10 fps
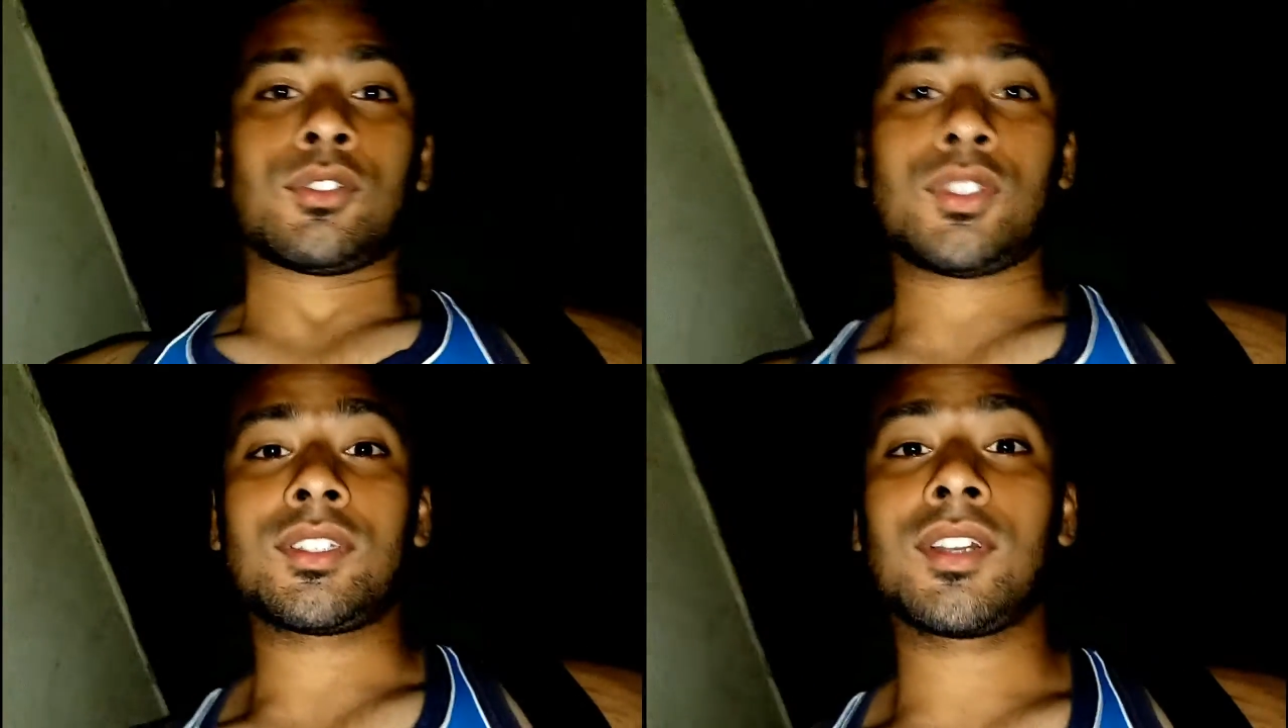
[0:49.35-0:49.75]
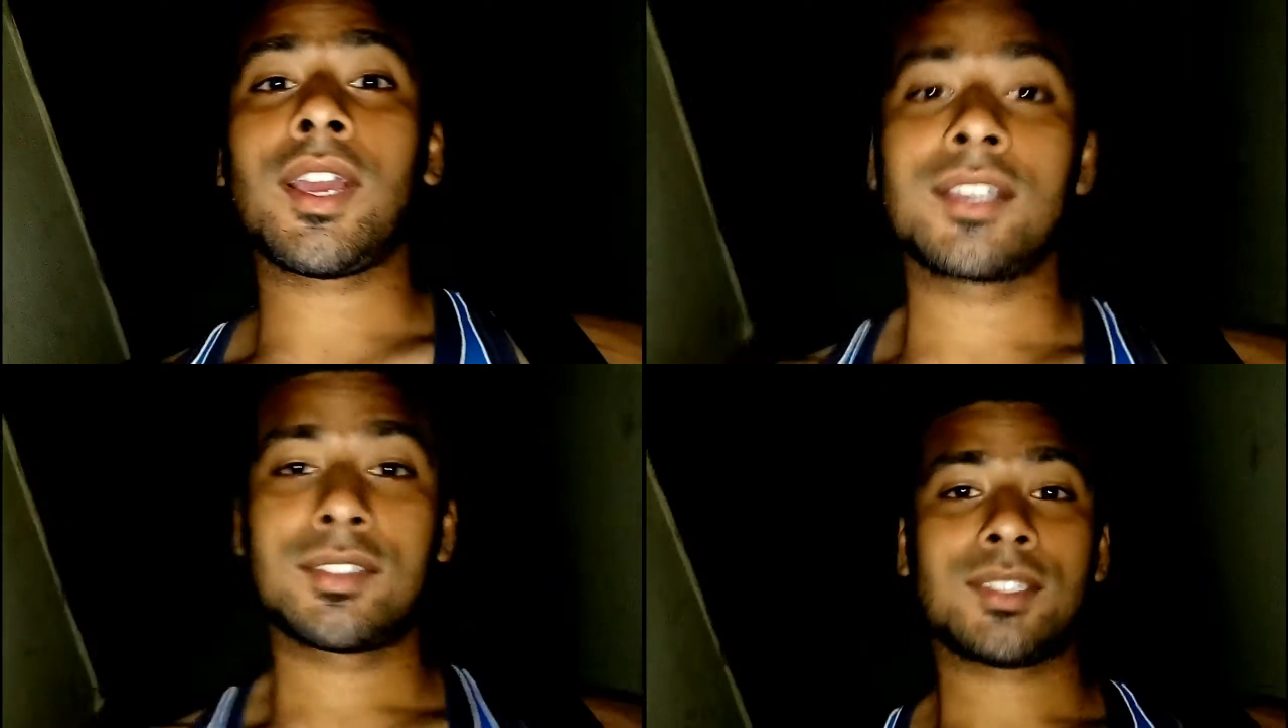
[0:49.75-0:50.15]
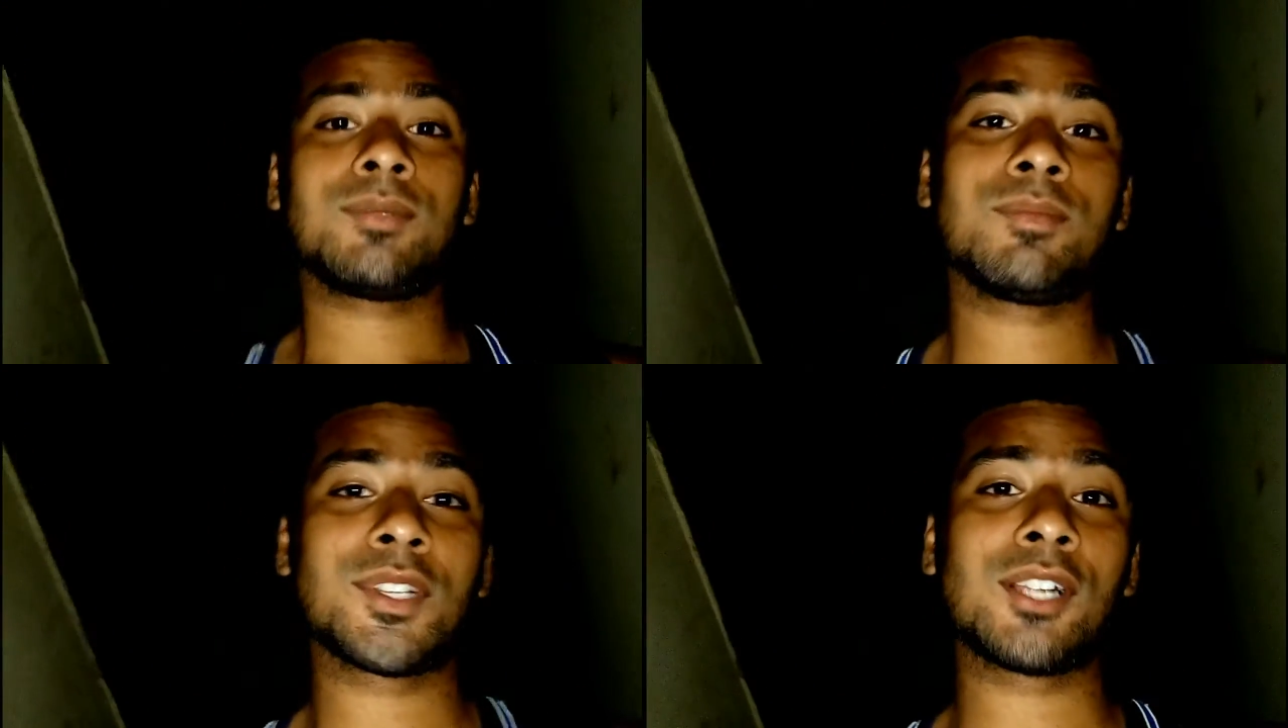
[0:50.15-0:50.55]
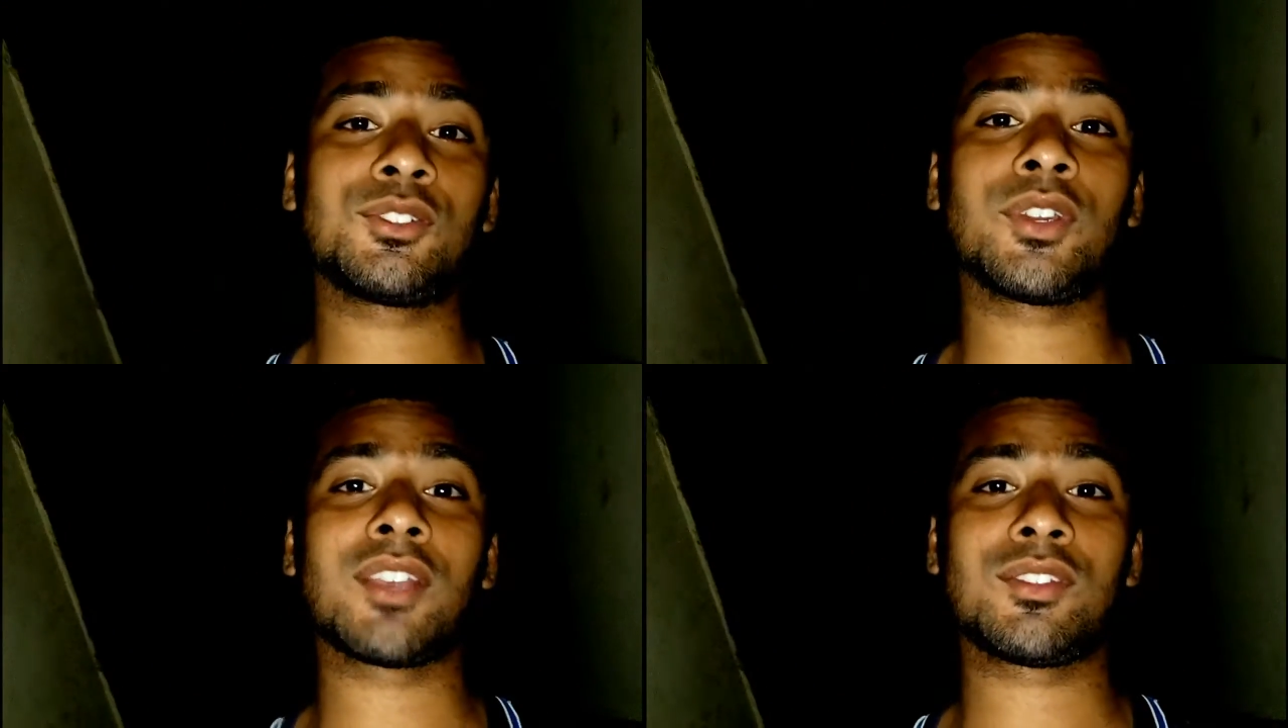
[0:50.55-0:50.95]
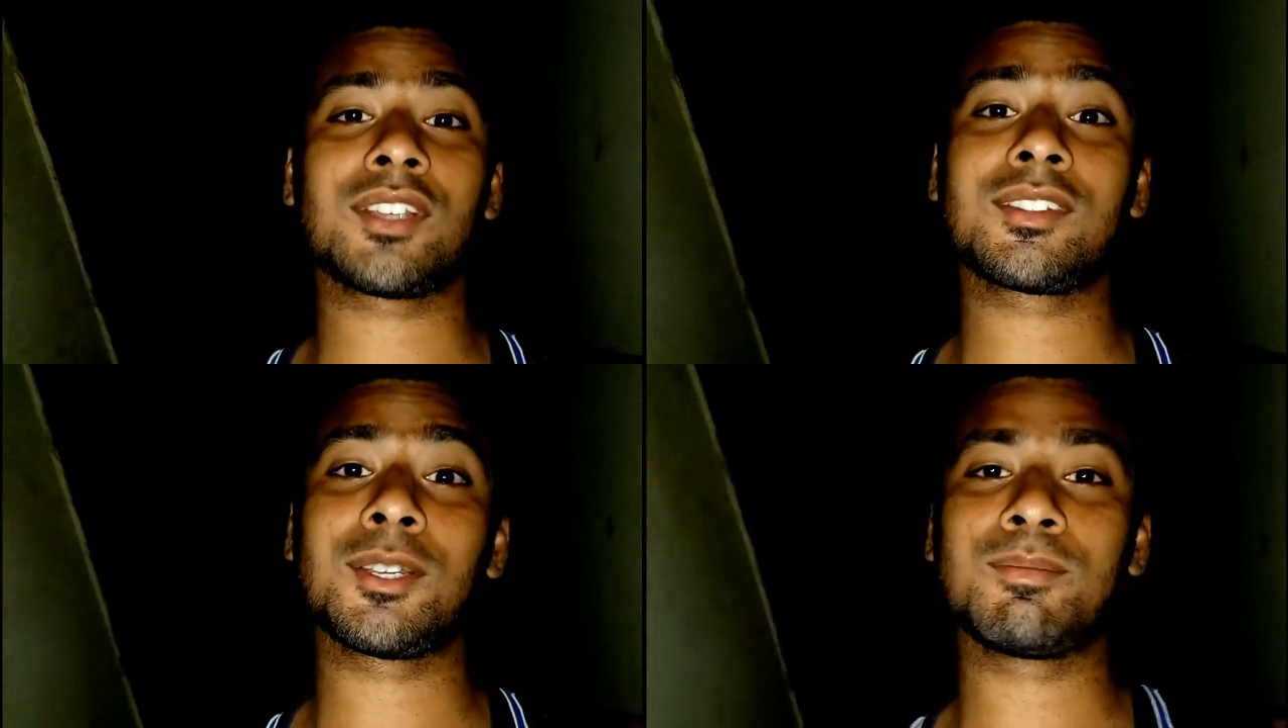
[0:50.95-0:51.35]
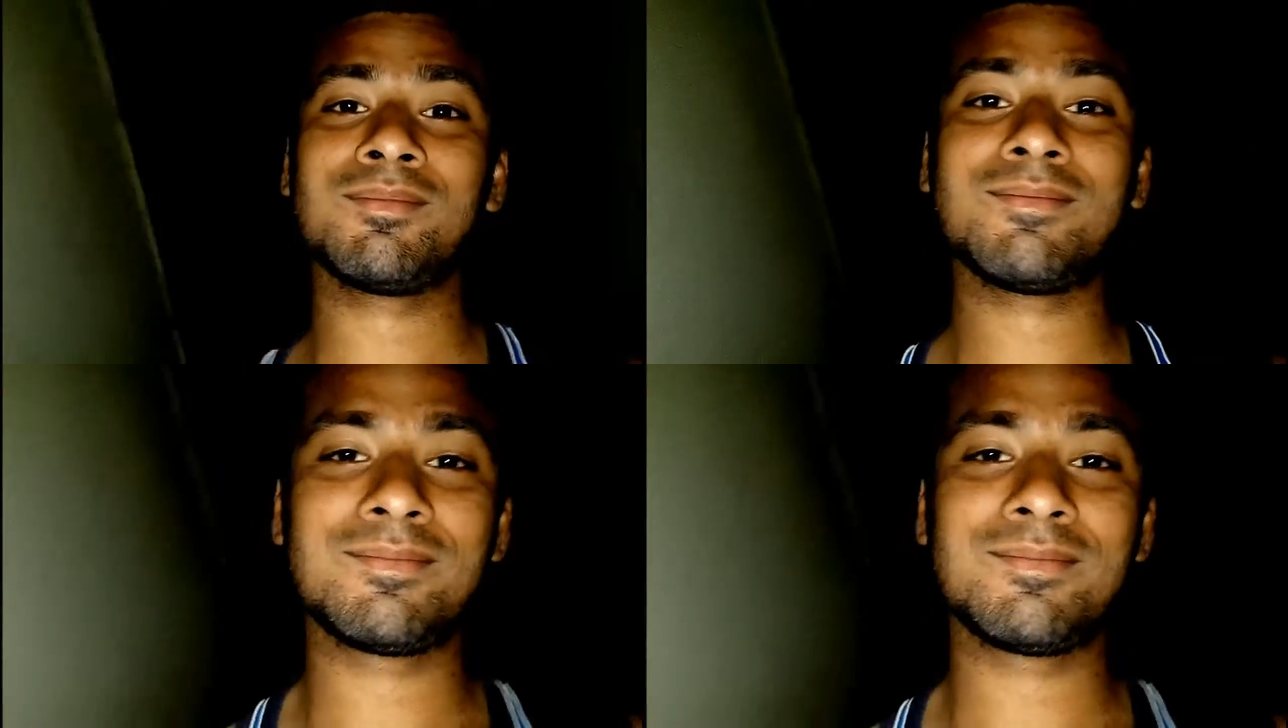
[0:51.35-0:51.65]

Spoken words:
So that's it guys, and I'll see you guys in the next clip.